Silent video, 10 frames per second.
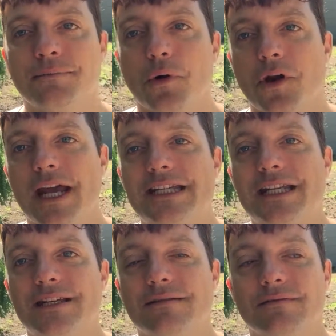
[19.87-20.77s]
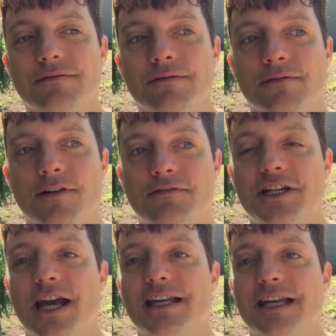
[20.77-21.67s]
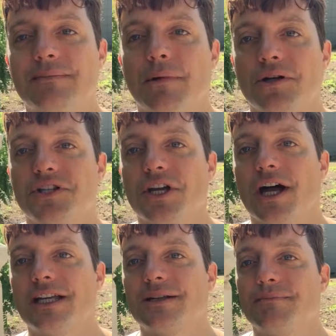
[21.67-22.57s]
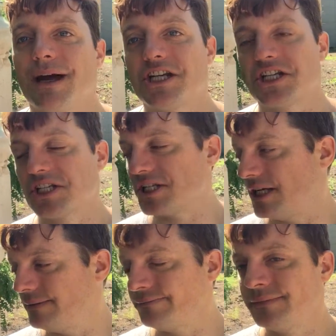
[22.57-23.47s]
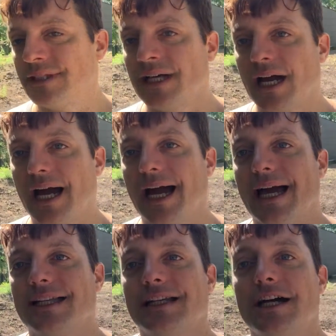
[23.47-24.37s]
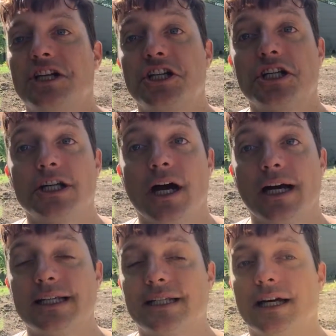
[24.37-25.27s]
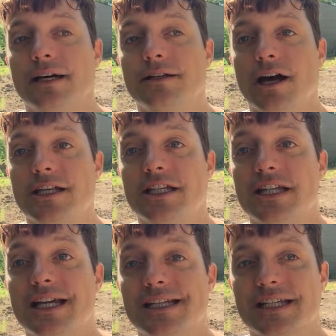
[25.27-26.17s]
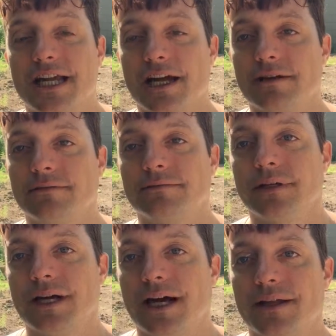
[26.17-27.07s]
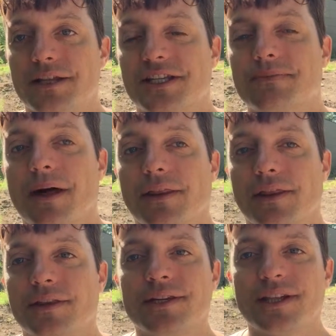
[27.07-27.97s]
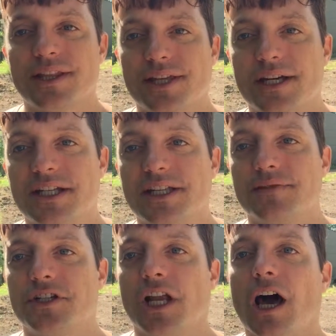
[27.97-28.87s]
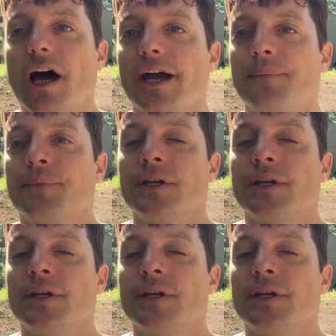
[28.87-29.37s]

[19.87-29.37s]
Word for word: Born 1858 in Moss Side, Manchester and uh, she died uh, 90 years ago uh, this month, 13th of July